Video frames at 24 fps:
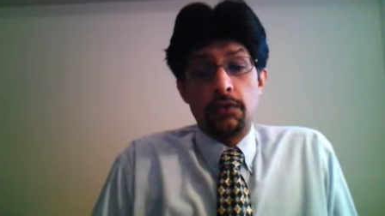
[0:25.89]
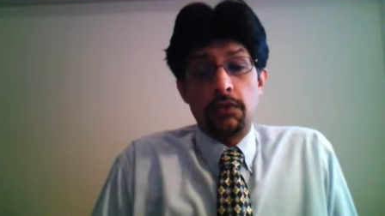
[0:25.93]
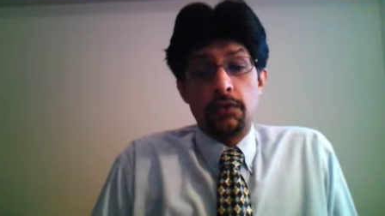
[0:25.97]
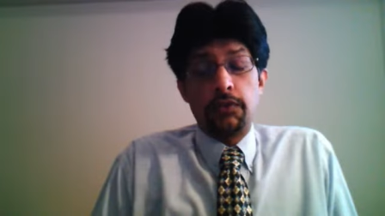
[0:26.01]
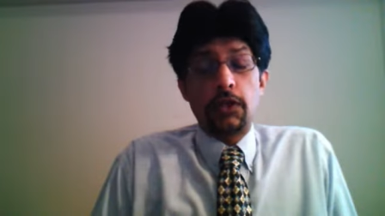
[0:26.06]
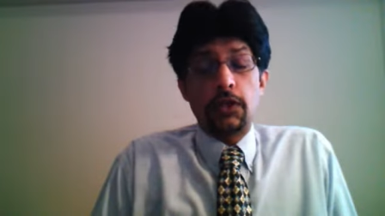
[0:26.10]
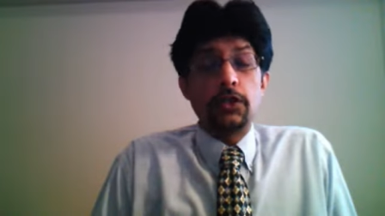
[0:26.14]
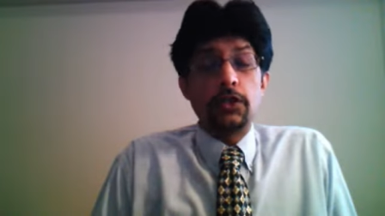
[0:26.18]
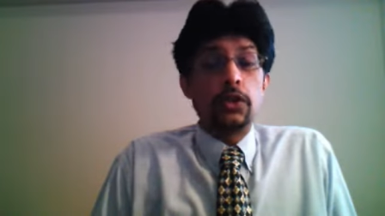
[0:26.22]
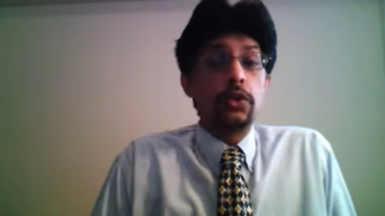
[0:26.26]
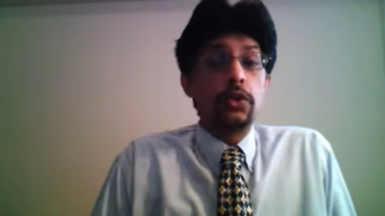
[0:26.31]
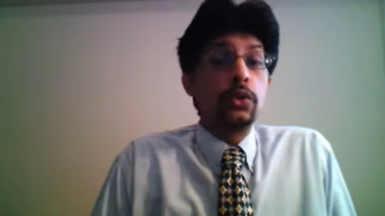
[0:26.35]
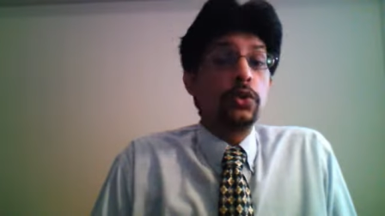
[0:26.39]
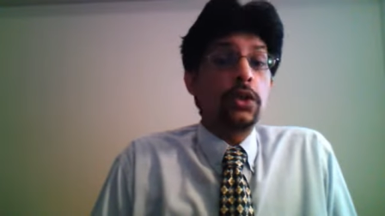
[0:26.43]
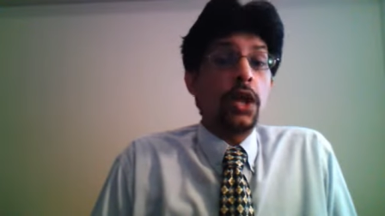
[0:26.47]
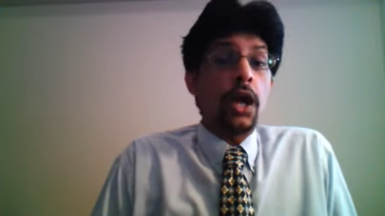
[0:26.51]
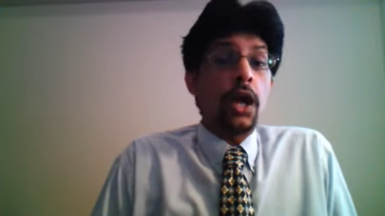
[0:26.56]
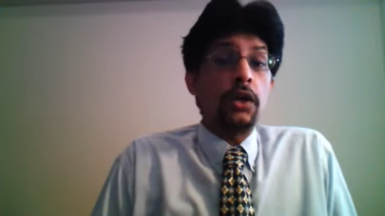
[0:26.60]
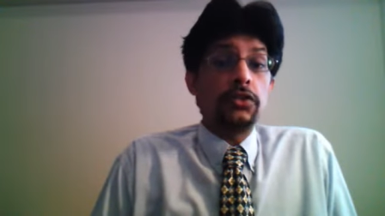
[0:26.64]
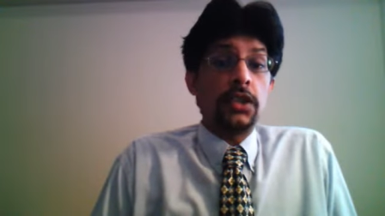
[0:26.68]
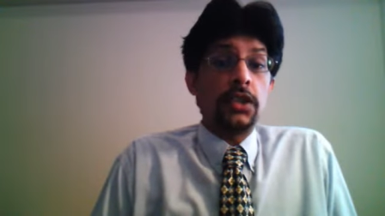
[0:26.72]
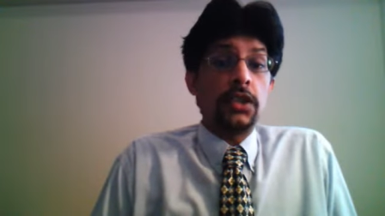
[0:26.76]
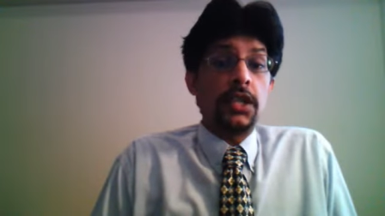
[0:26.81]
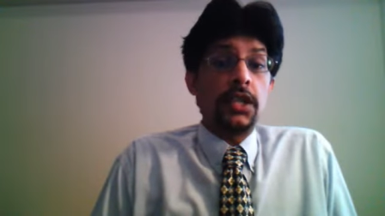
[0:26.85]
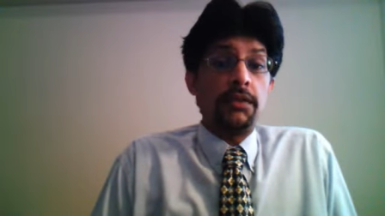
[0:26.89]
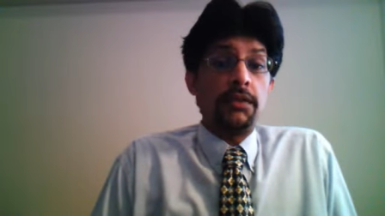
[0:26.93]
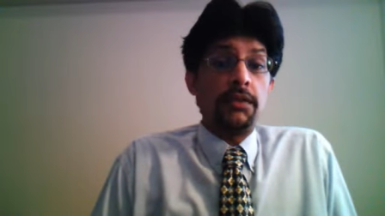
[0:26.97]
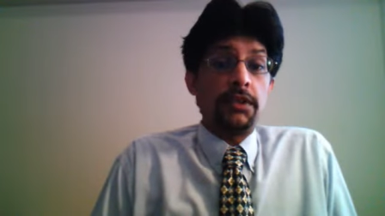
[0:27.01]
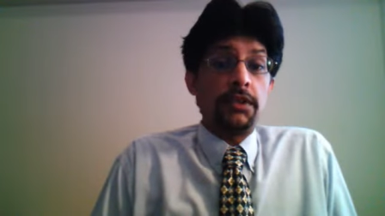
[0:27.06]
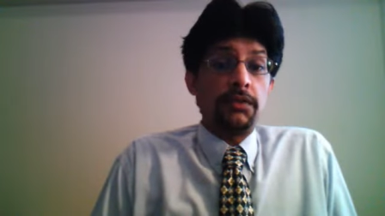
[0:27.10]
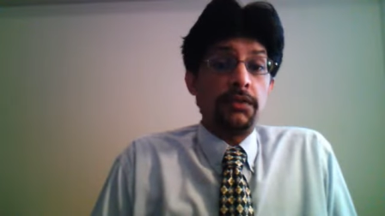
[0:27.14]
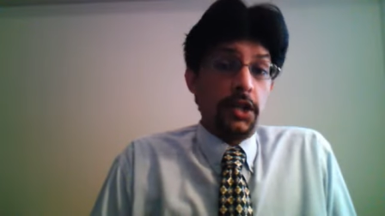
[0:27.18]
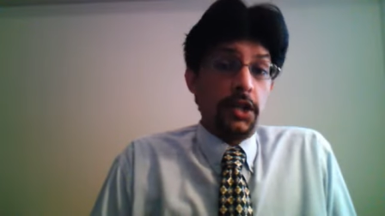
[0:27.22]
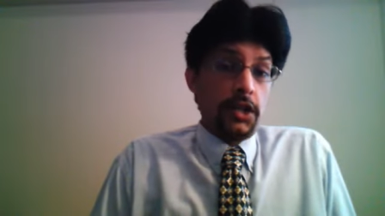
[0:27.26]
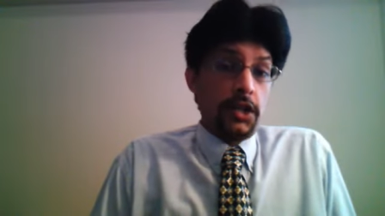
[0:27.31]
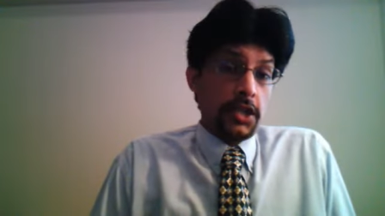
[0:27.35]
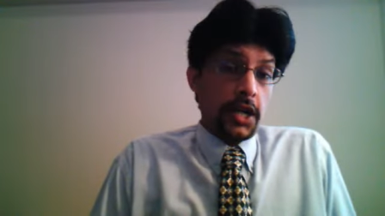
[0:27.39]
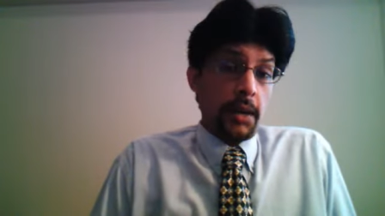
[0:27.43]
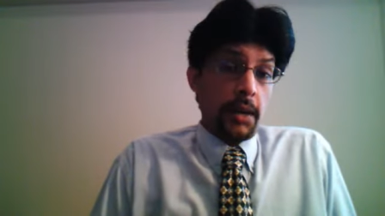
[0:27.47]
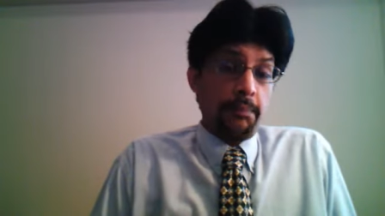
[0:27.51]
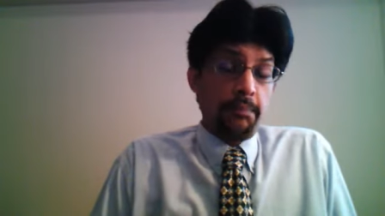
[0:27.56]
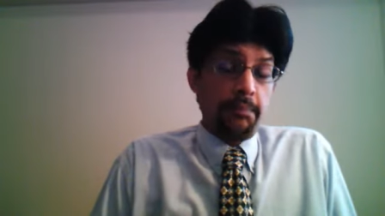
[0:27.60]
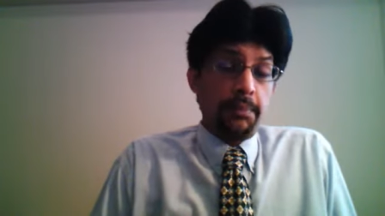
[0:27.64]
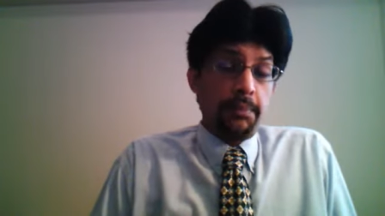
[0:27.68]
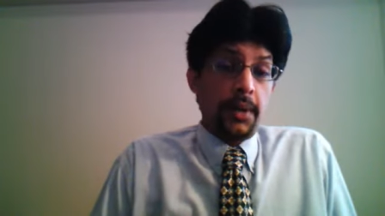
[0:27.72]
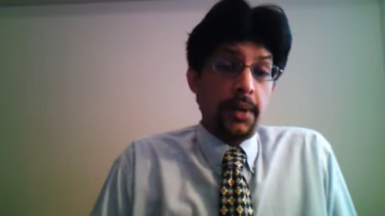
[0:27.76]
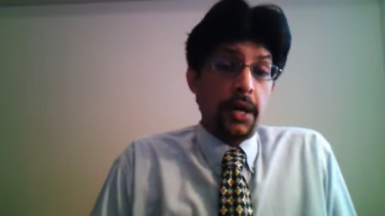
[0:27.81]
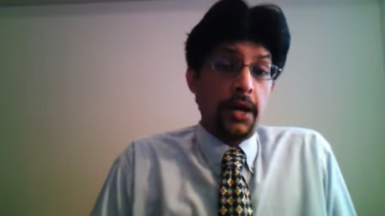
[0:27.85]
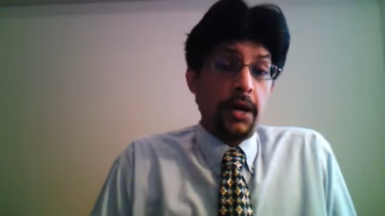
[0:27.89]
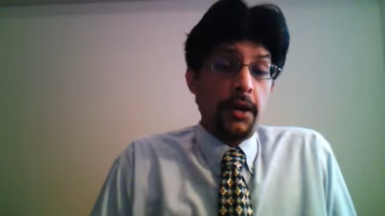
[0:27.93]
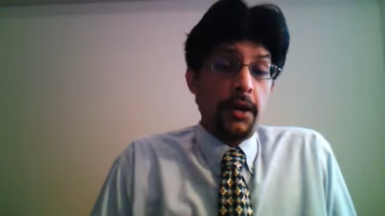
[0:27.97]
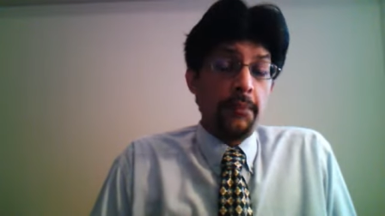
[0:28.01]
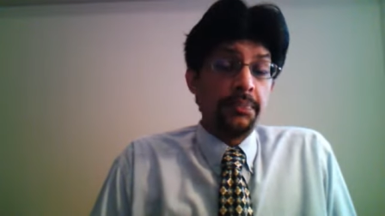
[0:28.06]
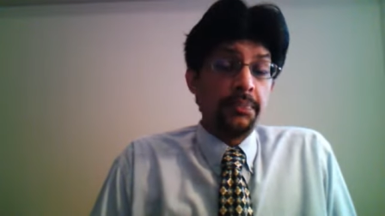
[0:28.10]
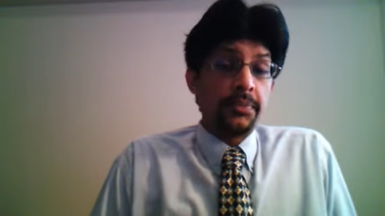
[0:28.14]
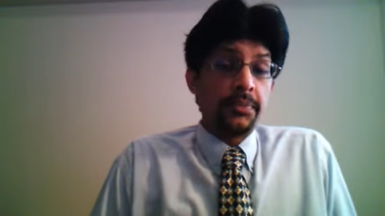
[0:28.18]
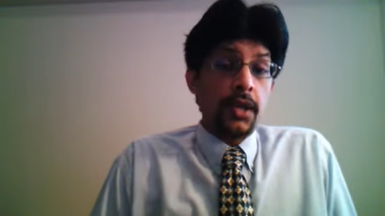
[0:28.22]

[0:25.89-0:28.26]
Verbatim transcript: for the 2011 World Cup uh,